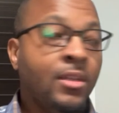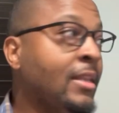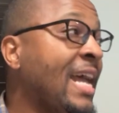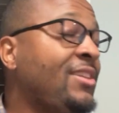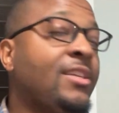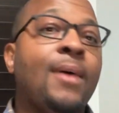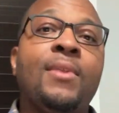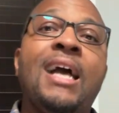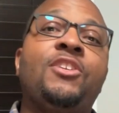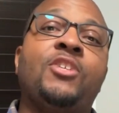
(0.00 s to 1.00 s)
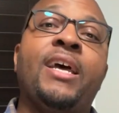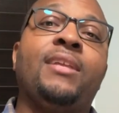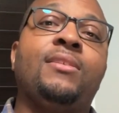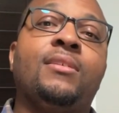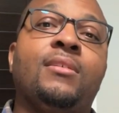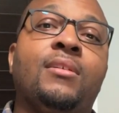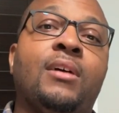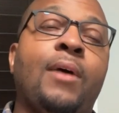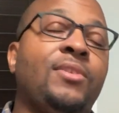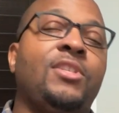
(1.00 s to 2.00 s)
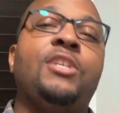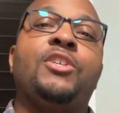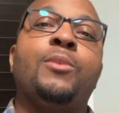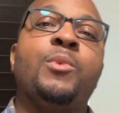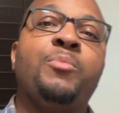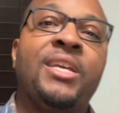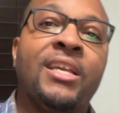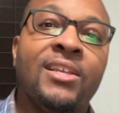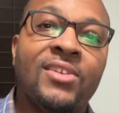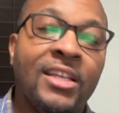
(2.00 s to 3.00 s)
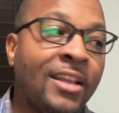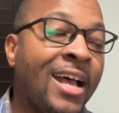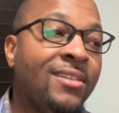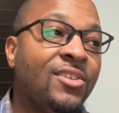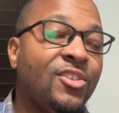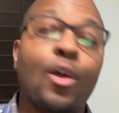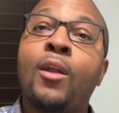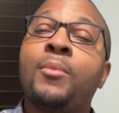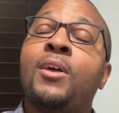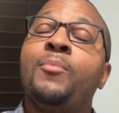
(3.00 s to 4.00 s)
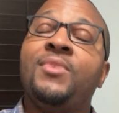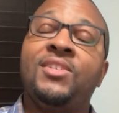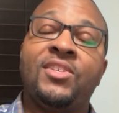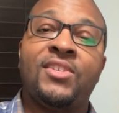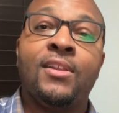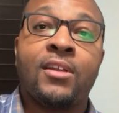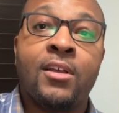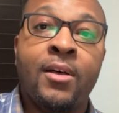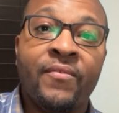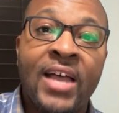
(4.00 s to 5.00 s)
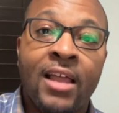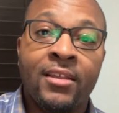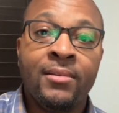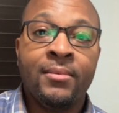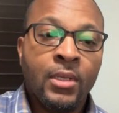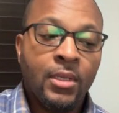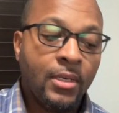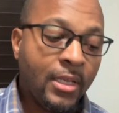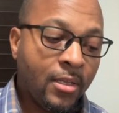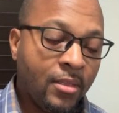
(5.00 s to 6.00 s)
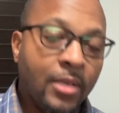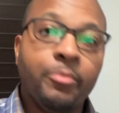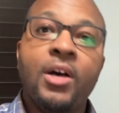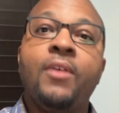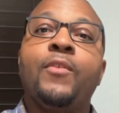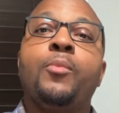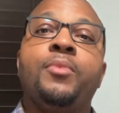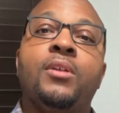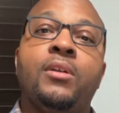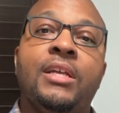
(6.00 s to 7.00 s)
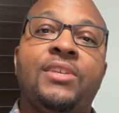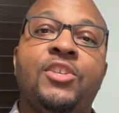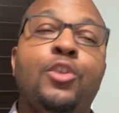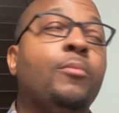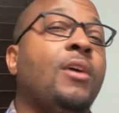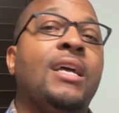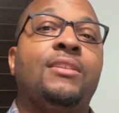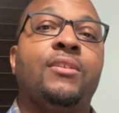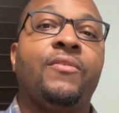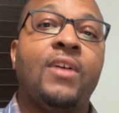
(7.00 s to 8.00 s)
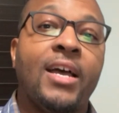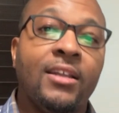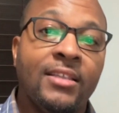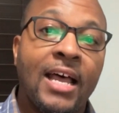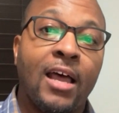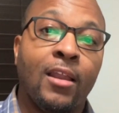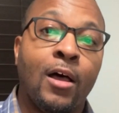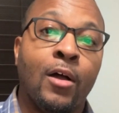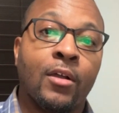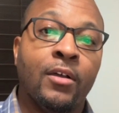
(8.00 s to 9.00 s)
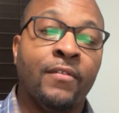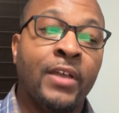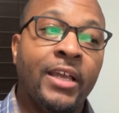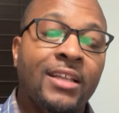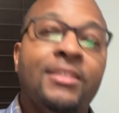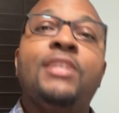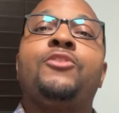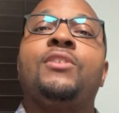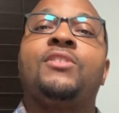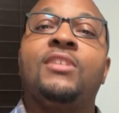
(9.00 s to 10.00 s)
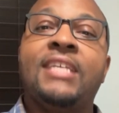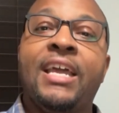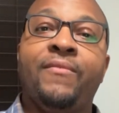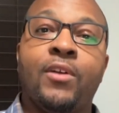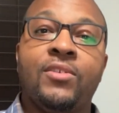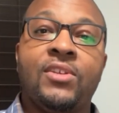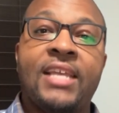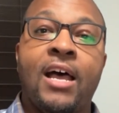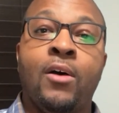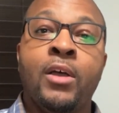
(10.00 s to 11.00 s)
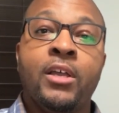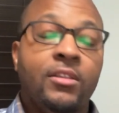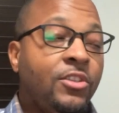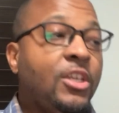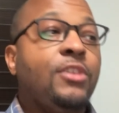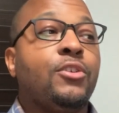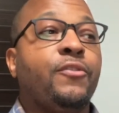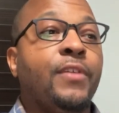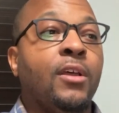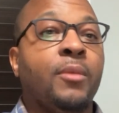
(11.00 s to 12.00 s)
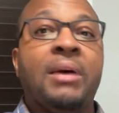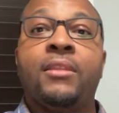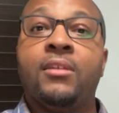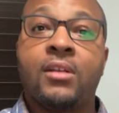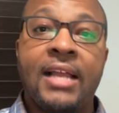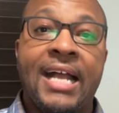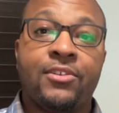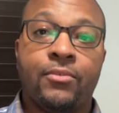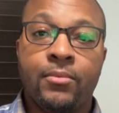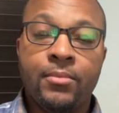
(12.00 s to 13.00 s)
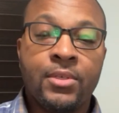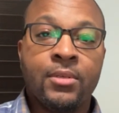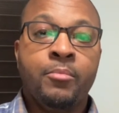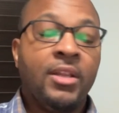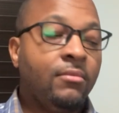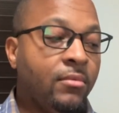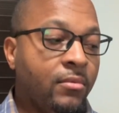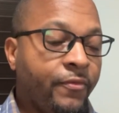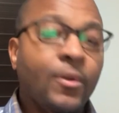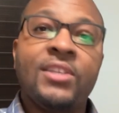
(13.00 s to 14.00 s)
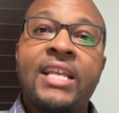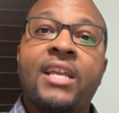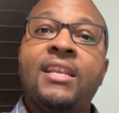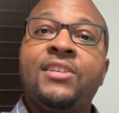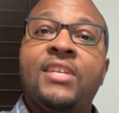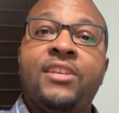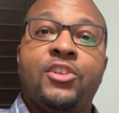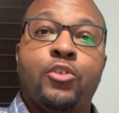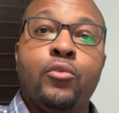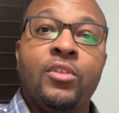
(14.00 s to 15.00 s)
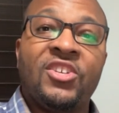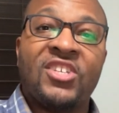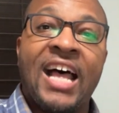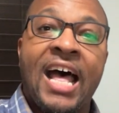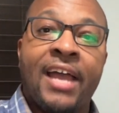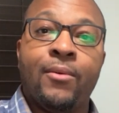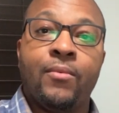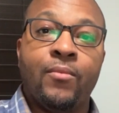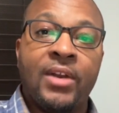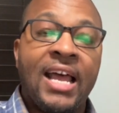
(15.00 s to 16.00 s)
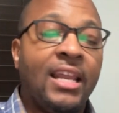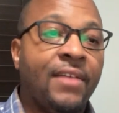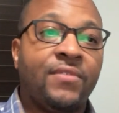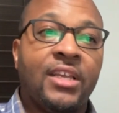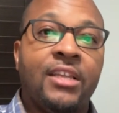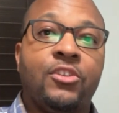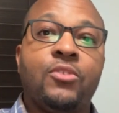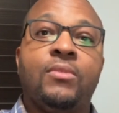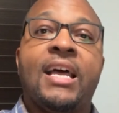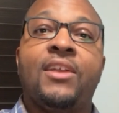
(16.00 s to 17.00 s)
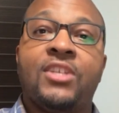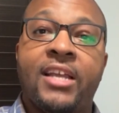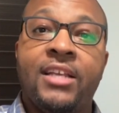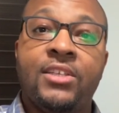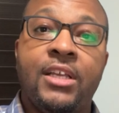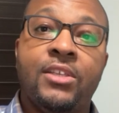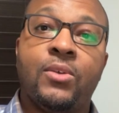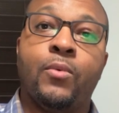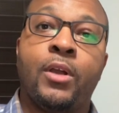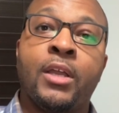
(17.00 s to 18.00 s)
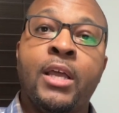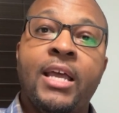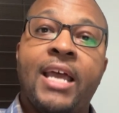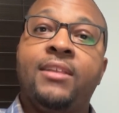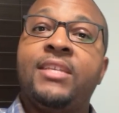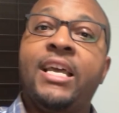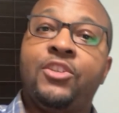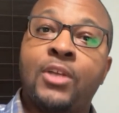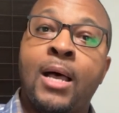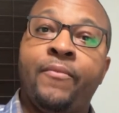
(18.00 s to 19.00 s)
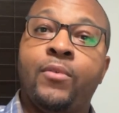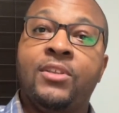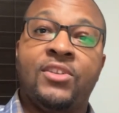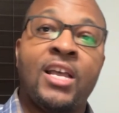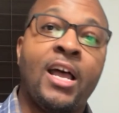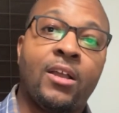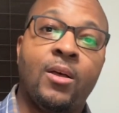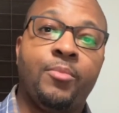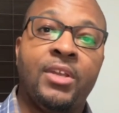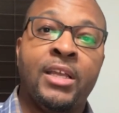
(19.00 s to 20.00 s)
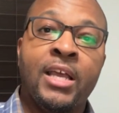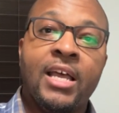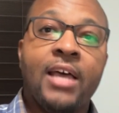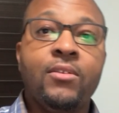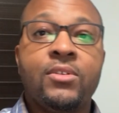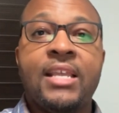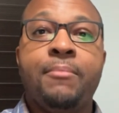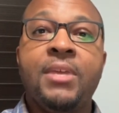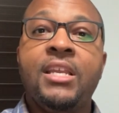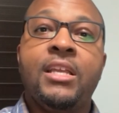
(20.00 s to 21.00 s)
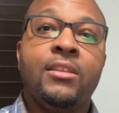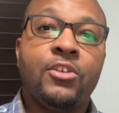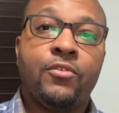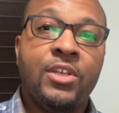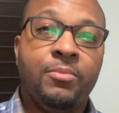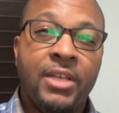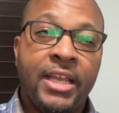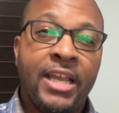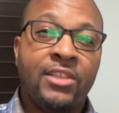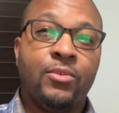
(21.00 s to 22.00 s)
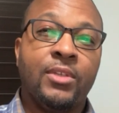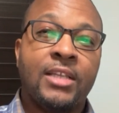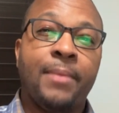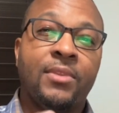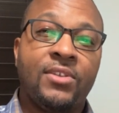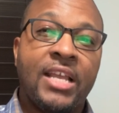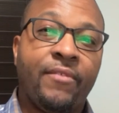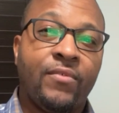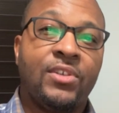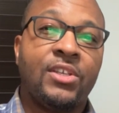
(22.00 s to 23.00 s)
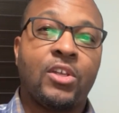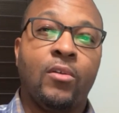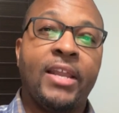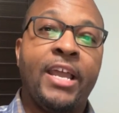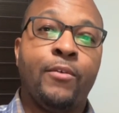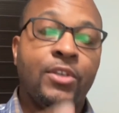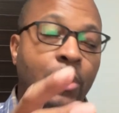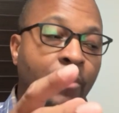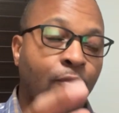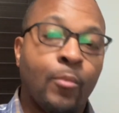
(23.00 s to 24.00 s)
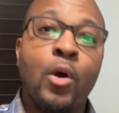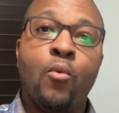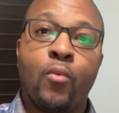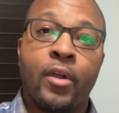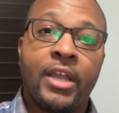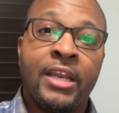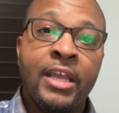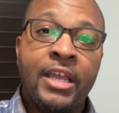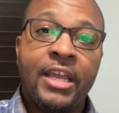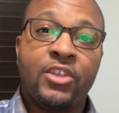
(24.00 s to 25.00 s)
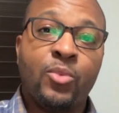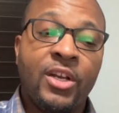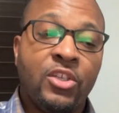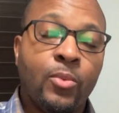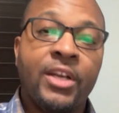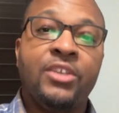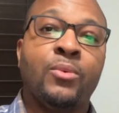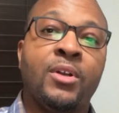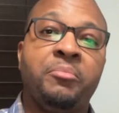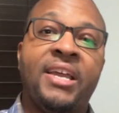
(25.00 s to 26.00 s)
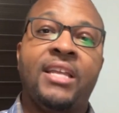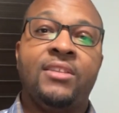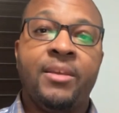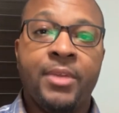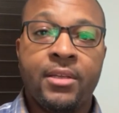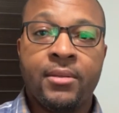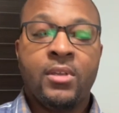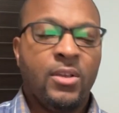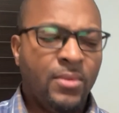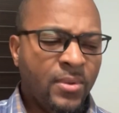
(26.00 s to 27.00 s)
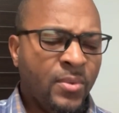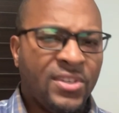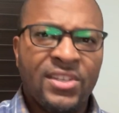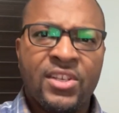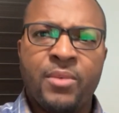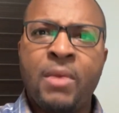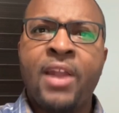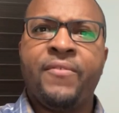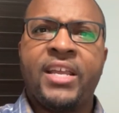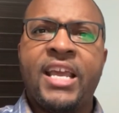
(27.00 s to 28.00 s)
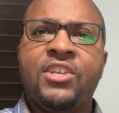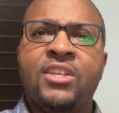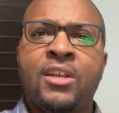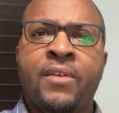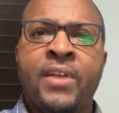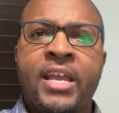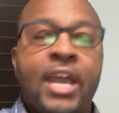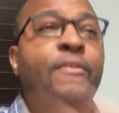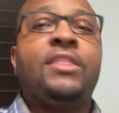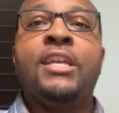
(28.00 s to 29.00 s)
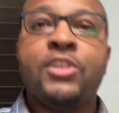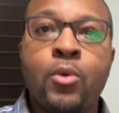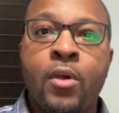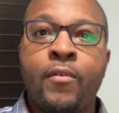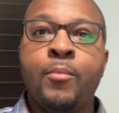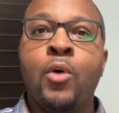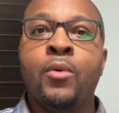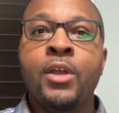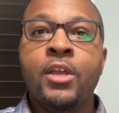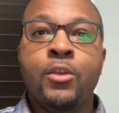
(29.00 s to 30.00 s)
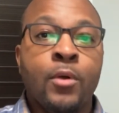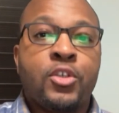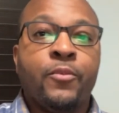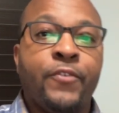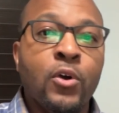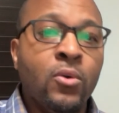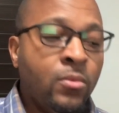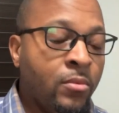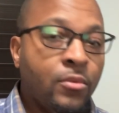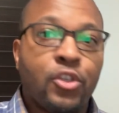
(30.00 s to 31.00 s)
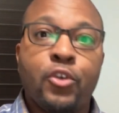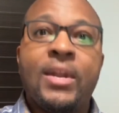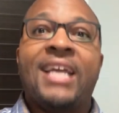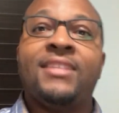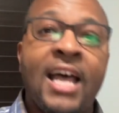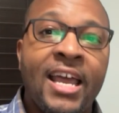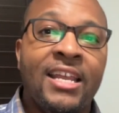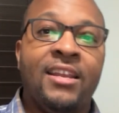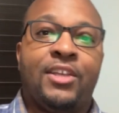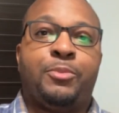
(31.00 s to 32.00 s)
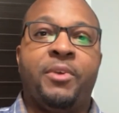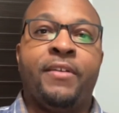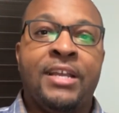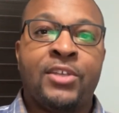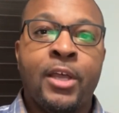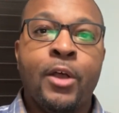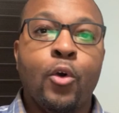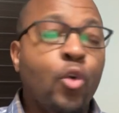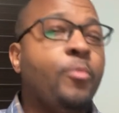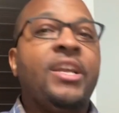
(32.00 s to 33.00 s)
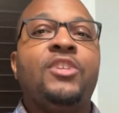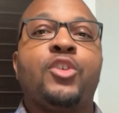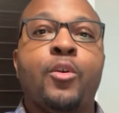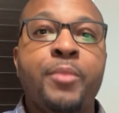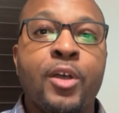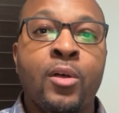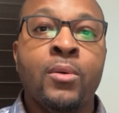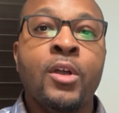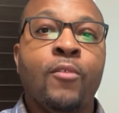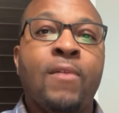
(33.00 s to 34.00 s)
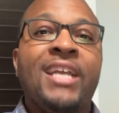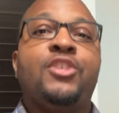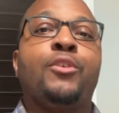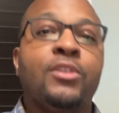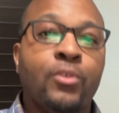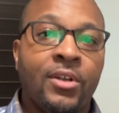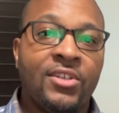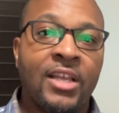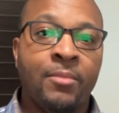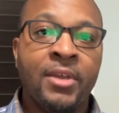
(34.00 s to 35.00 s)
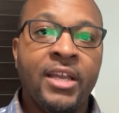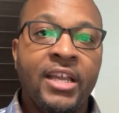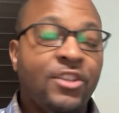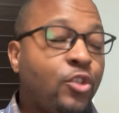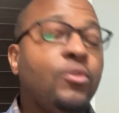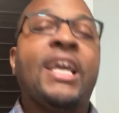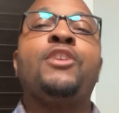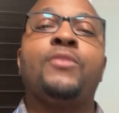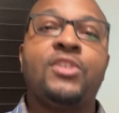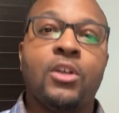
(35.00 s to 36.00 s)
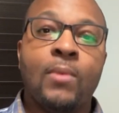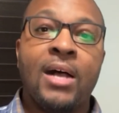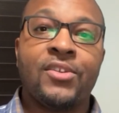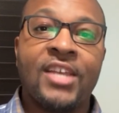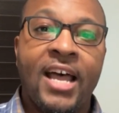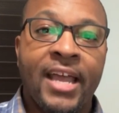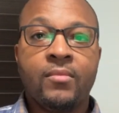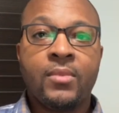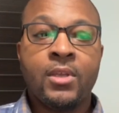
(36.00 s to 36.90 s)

Last time I checked, I was teaching human beings and not startup companies in Silicon Valley. Now, the above opener is humor identifying the dialogue of districts today versus how the teachers feel about their classrooms. But for a second, let's set school aside. When I left in 2019 to work at a tech job for a design company, I noticed that many industries began to adopt the San Francisco language of remote working in 2020 during the pandemic. It was, it was this commodification of everything's going remote. You want some food? Screw that dining experience. Uber eats your meal right to your doorstep. It's too dangerous to go outside.